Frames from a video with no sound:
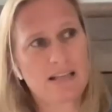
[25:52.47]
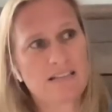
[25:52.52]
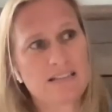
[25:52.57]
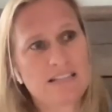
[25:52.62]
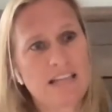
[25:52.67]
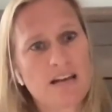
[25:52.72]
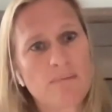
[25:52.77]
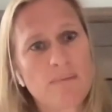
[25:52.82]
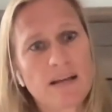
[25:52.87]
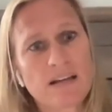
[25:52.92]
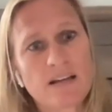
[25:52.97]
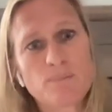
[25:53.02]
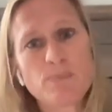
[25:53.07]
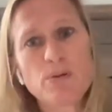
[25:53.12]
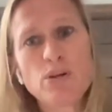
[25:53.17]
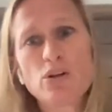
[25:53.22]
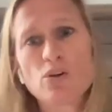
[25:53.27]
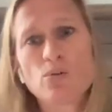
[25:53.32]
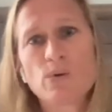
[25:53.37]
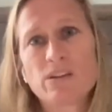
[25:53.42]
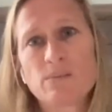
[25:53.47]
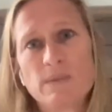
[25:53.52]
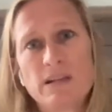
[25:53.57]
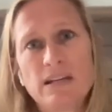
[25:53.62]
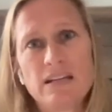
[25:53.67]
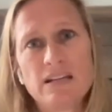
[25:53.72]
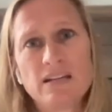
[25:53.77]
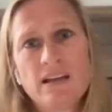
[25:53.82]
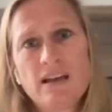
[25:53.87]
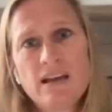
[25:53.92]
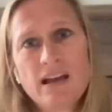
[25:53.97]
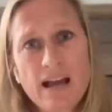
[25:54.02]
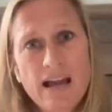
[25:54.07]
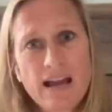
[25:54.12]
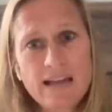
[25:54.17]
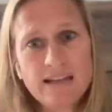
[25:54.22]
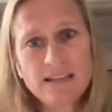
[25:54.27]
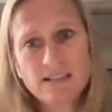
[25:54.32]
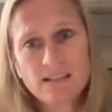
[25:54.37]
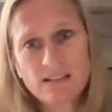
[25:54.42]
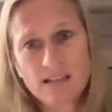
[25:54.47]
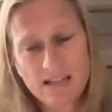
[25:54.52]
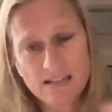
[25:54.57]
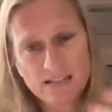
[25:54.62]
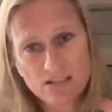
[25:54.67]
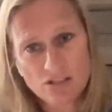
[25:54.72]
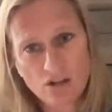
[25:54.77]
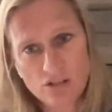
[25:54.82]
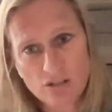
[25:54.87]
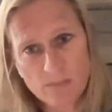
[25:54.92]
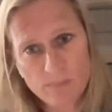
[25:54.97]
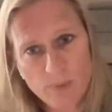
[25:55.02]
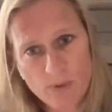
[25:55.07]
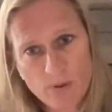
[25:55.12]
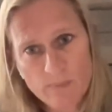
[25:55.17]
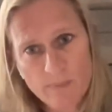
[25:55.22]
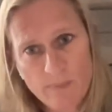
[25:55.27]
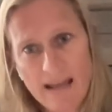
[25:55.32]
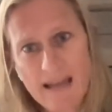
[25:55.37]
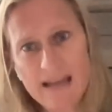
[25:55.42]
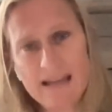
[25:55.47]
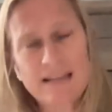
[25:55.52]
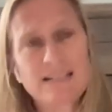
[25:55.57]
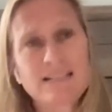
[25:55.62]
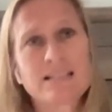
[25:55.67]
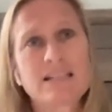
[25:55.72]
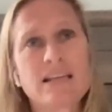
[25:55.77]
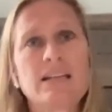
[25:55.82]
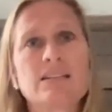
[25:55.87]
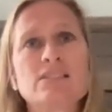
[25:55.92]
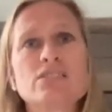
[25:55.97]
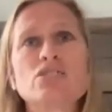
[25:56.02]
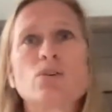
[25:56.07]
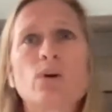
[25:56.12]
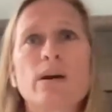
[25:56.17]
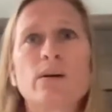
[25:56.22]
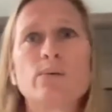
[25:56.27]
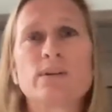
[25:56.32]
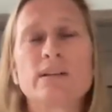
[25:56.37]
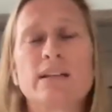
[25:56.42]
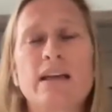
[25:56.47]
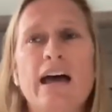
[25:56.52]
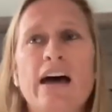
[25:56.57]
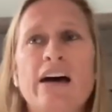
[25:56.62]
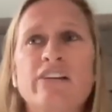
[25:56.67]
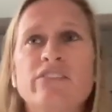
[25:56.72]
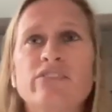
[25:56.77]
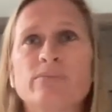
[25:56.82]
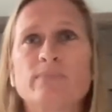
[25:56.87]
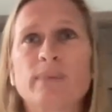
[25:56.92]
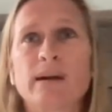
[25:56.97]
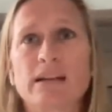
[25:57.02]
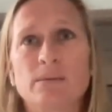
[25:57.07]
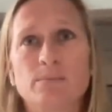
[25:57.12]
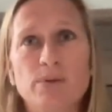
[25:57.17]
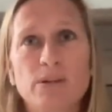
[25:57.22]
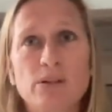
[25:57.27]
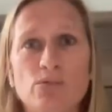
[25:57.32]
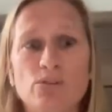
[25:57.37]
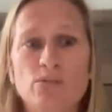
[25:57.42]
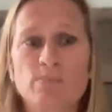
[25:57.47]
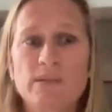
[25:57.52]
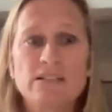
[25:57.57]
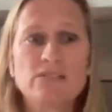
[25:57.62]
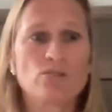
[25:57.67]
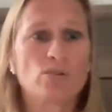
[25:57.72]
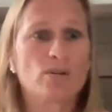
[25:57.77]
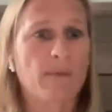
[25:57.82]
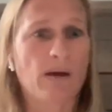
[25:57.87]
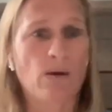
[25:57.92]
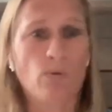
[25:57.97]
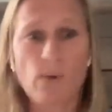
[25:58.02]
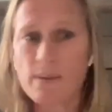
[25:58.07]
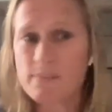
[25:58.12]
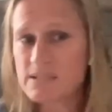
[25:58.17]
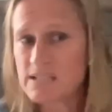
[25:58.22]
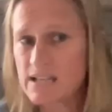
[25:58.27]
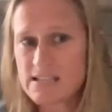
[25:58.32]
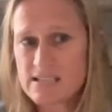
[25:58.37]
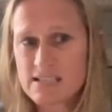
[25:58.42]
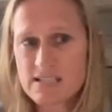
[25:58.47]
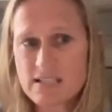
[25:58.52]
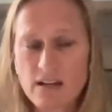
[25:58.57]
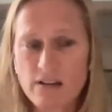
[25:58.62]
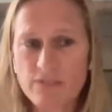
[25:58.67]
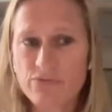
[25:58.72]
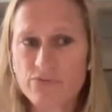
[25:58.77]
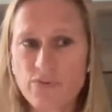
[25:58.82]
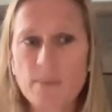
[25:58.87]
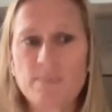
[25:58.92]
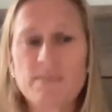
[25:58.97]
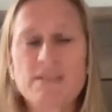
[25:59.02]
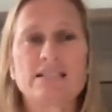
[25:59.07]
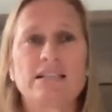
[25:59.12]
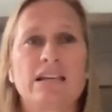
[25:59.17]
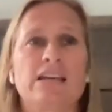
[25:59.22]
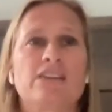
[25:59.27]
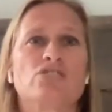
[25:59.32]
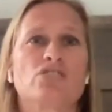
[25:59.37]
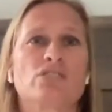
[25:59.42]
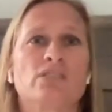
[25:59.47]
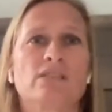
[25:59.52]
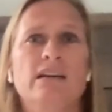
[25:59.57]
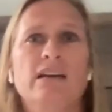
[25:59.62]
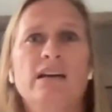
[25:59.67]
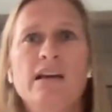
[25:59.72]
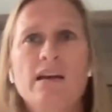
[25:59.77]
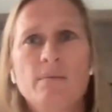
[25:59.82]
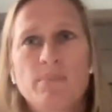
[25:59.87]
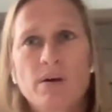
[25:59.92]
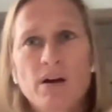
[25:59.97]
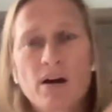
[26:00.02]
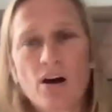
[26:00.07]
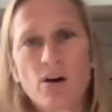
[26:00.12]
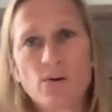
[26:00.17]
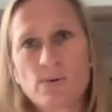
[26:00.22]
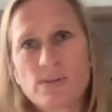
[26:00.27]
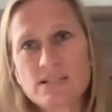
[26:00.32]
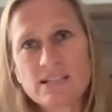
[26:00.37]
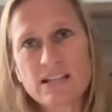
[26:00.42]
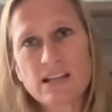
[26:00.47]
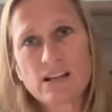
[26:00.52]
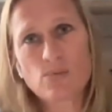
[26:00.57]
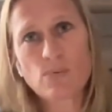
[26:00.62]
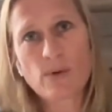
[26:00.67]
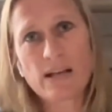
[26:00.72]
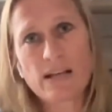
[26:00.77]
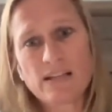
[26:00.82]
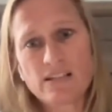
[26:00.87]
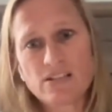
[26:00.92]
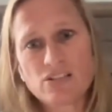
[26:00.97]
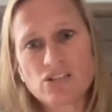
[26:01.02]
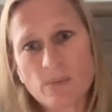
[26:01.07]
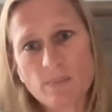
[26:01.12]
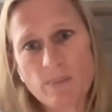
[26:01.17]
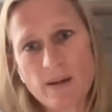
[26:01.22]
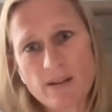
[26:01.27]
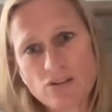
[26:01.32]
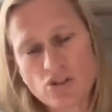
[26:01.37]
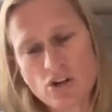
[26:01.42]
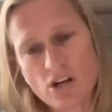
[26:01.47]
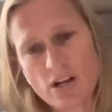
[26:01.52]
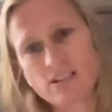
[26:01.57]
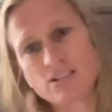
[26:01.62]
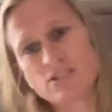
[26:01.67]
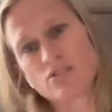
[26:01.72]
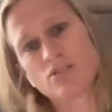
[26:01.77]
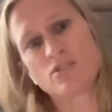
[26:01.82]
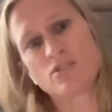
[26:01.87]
and take my computer with me. I had started burn bags. And so I would have my computer with me doing my website stuff from the station, but always there ready to jump on the truck as